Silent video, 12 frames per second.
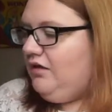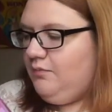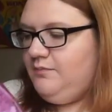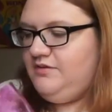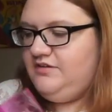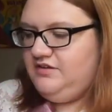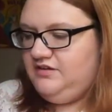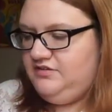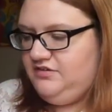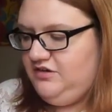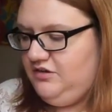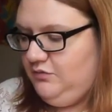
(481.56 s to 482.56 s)

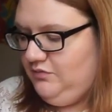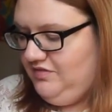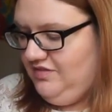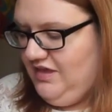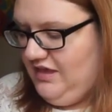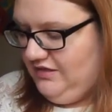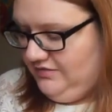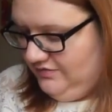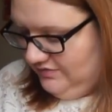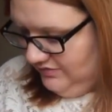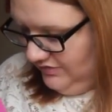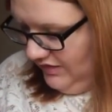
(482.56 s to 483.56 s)
competition was
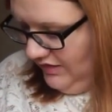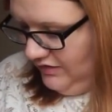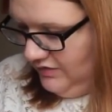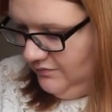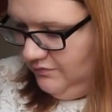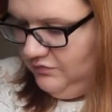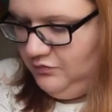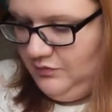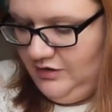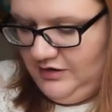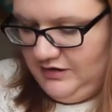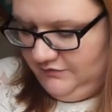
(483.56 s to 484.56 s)
this um, which is
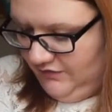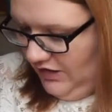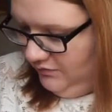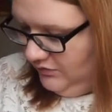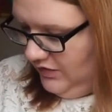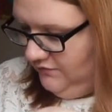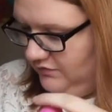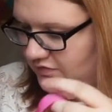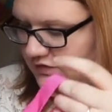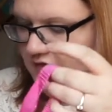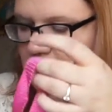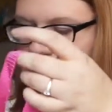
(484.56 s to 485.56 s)
where I kind of kept
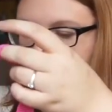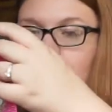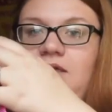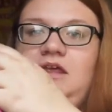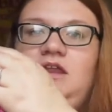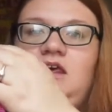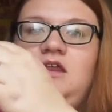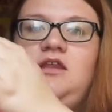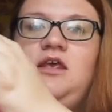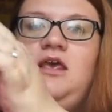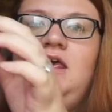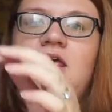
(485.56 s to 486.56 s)
everything in at the beginning.
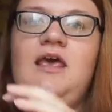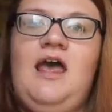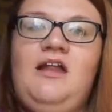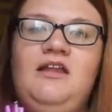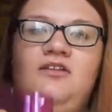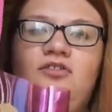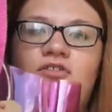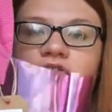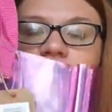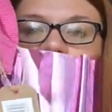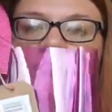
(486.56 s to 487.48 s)
And it's just a